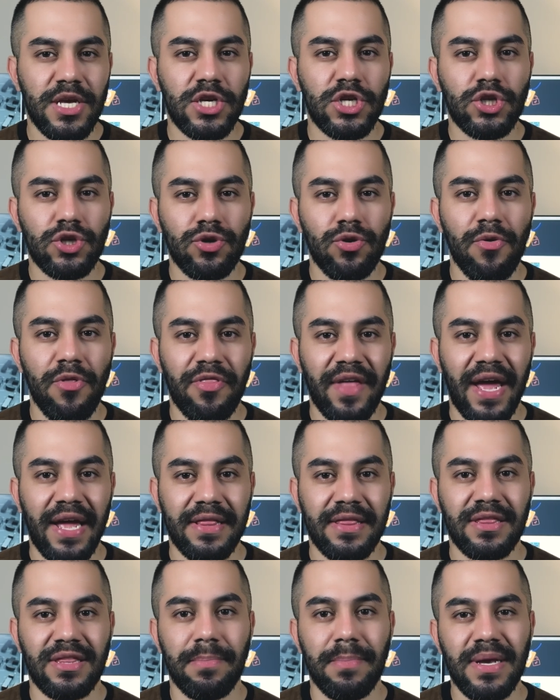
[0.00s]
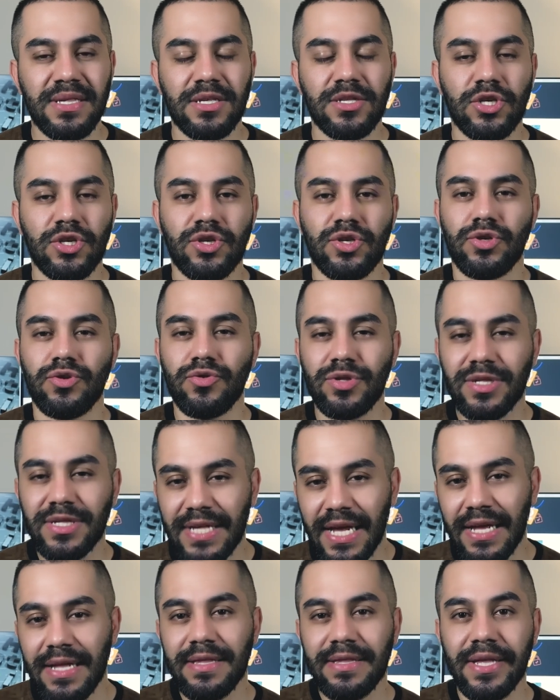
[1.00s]
sure that the messages you
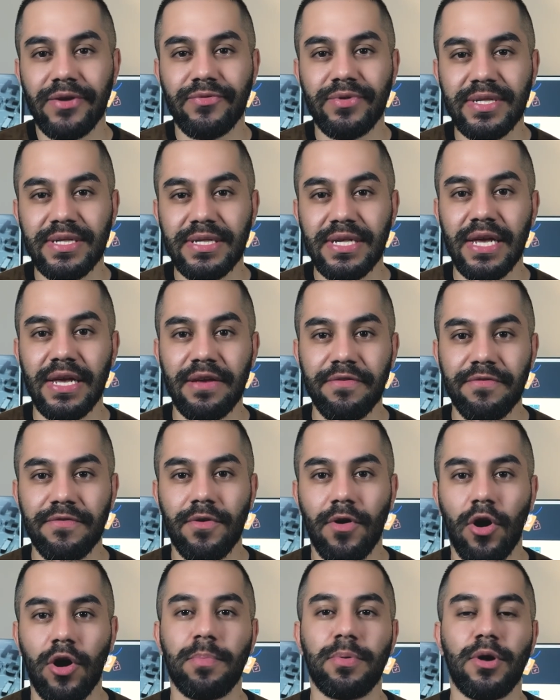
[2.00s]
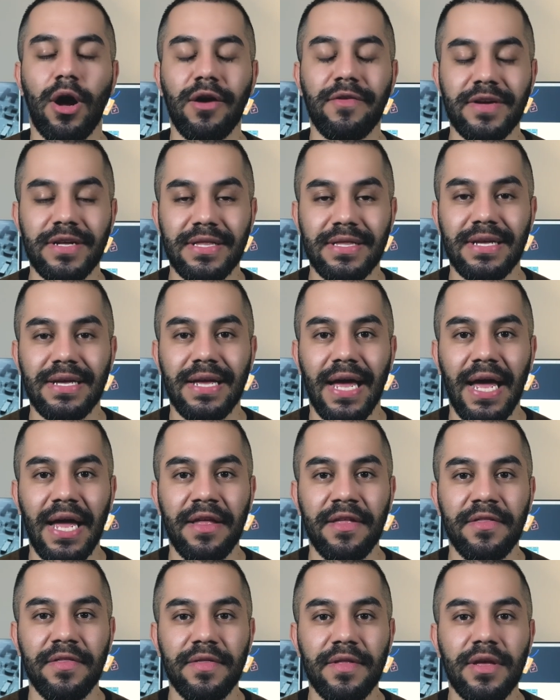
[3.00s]
send and receive are private
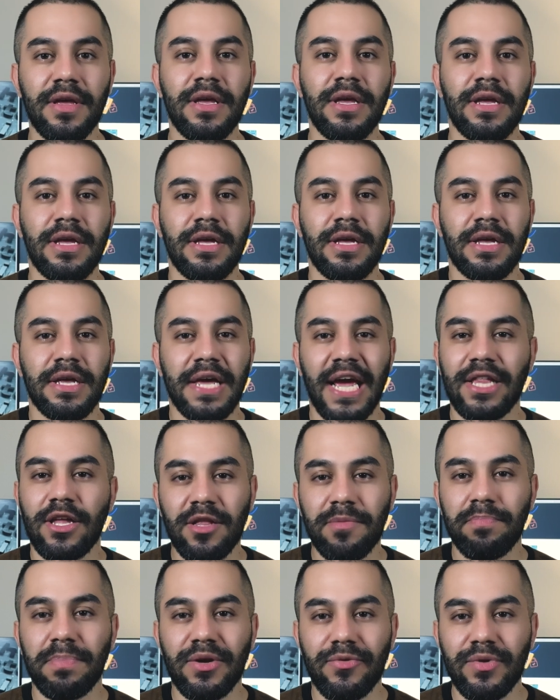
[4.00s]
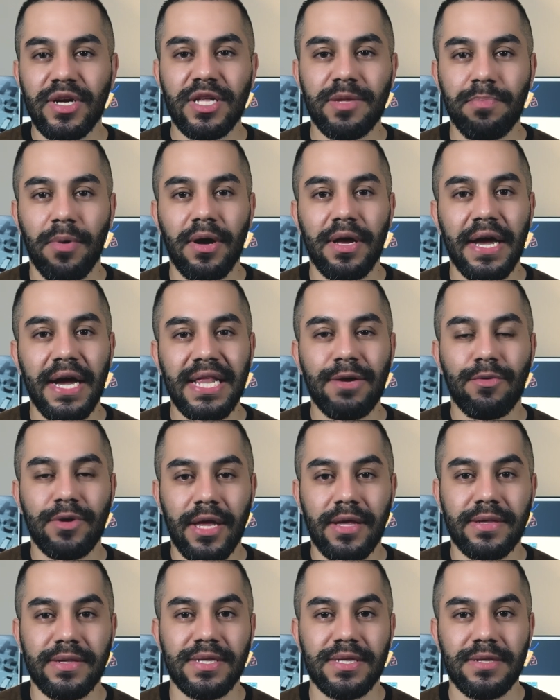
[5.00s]
and cannot be read by anyone
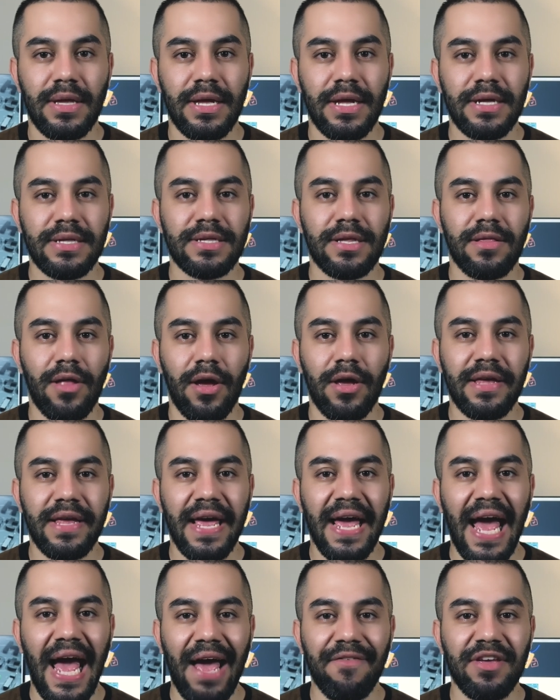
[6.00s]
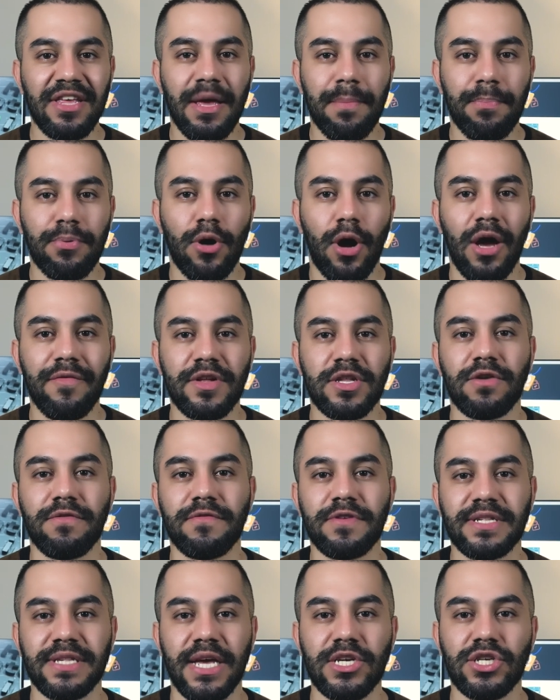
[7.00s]
else. It's like having a private
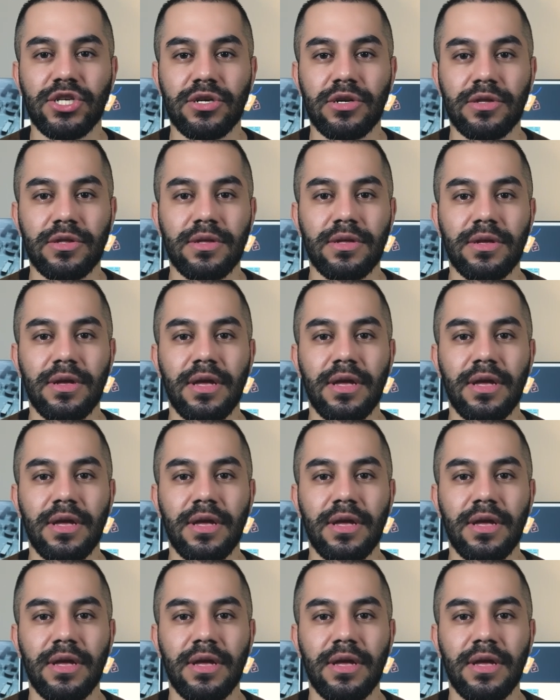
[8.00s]
conversation